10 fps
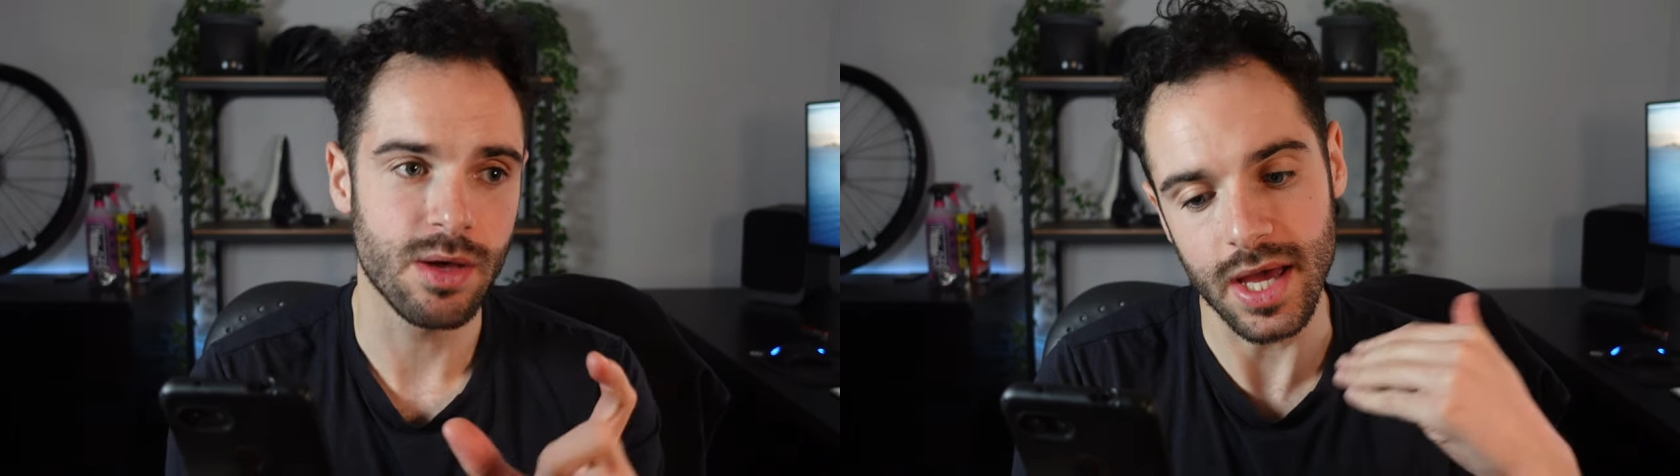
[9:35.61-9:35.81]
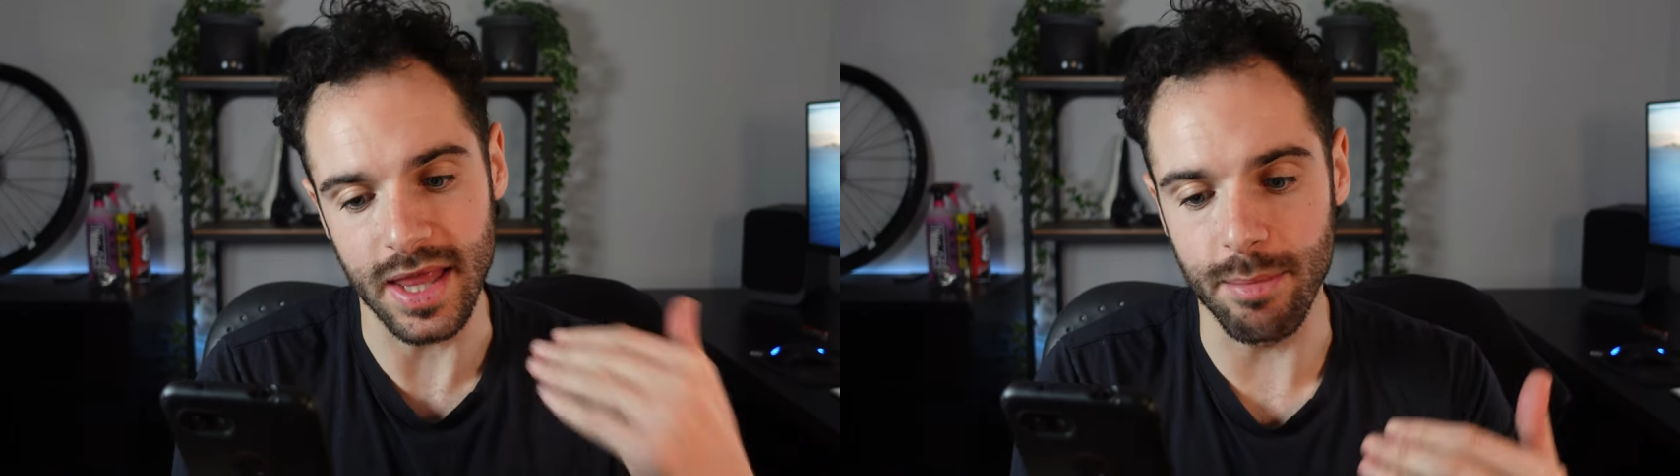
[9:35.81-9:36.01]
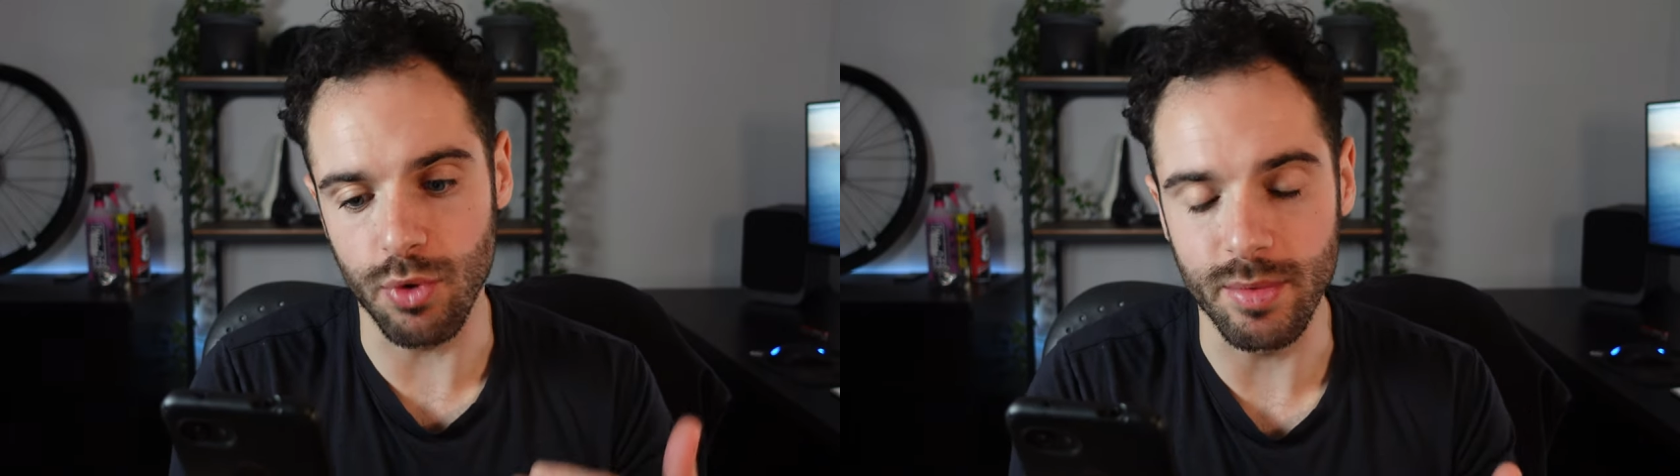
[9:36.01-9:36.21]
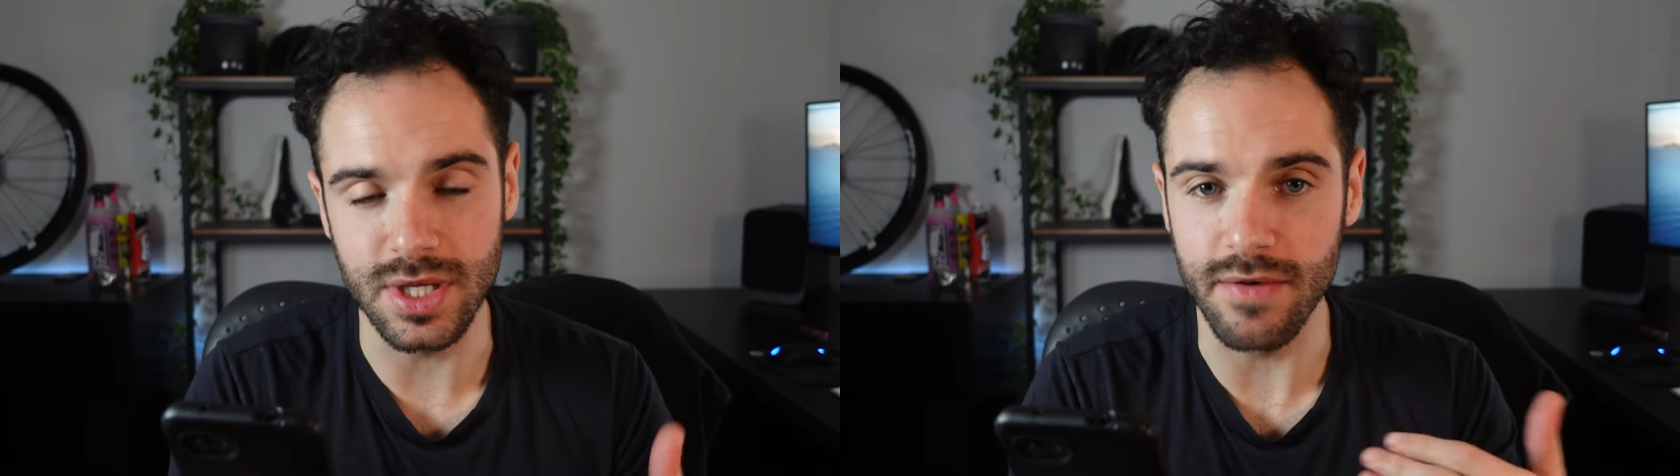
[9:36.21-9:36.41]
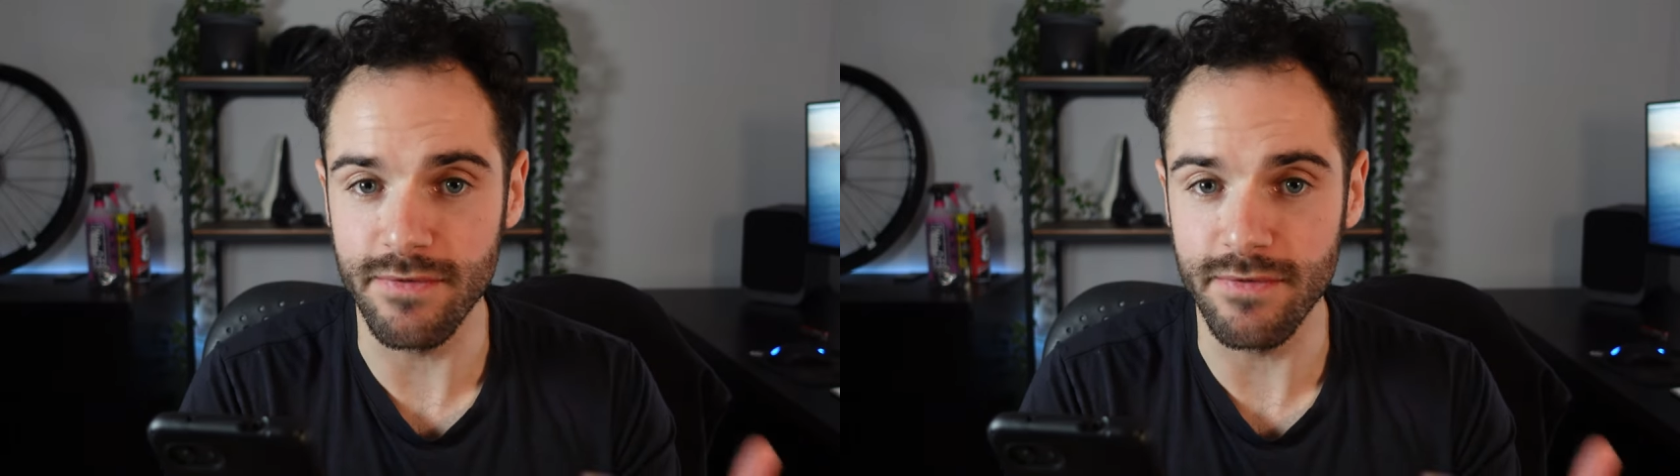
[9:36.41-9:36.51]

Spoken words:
and that brought me to